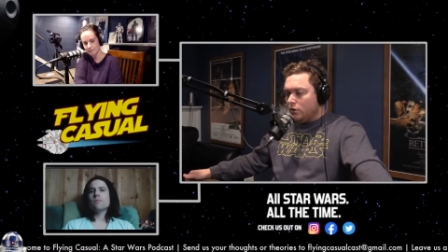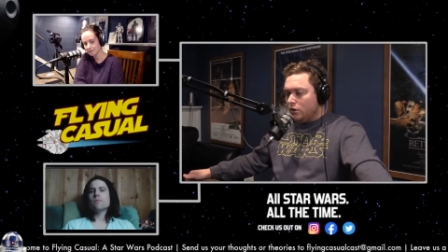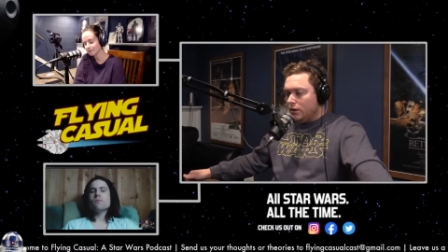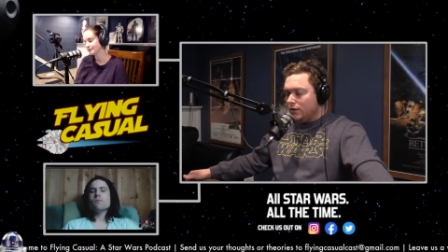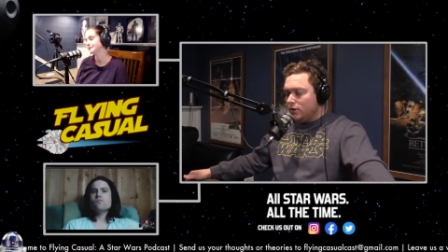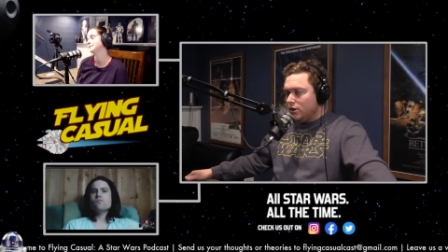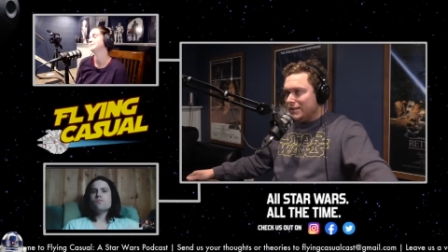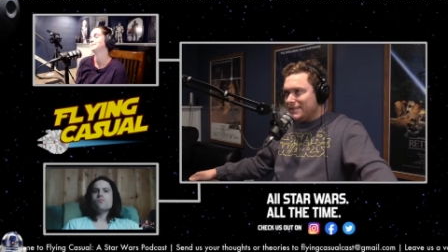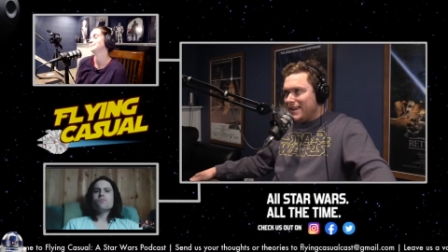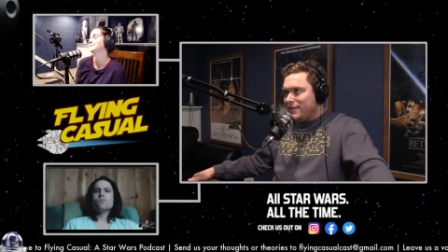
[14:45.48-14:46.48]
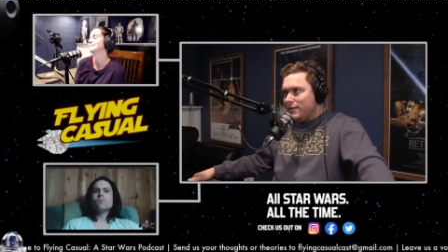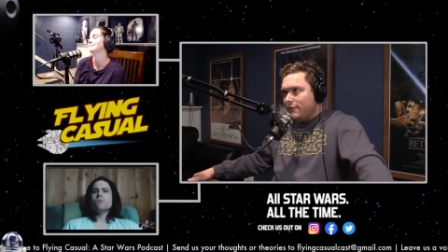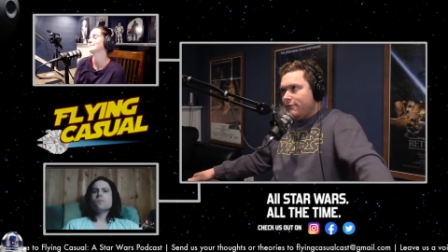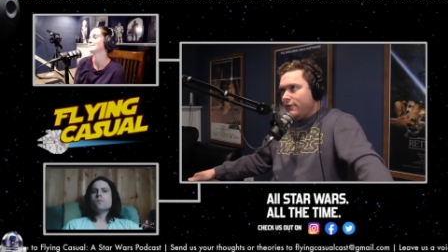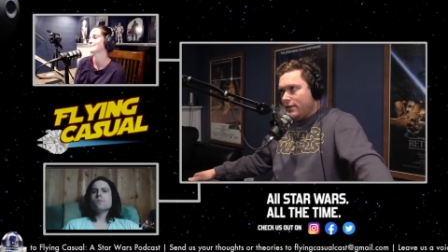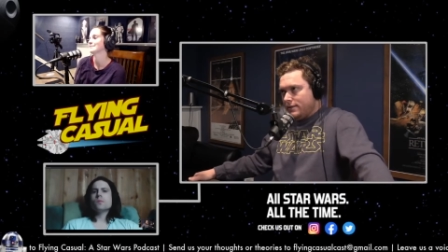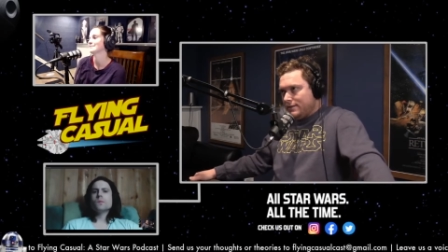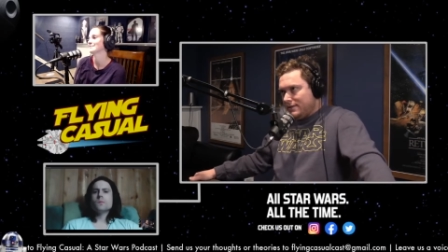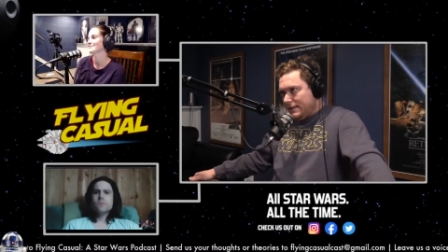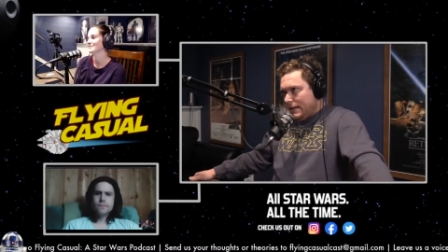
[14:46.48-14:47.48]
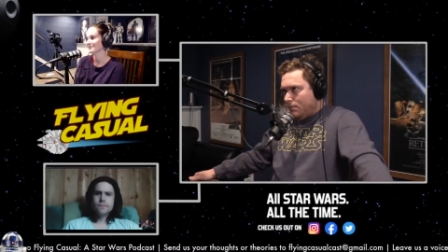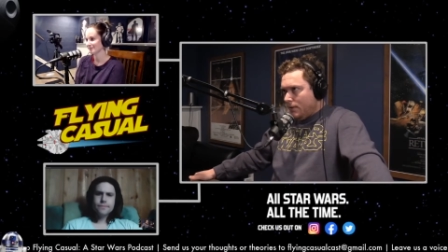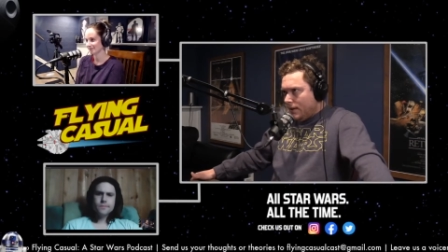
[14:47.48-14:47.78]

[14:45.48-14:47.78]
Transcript: You said you fell asleep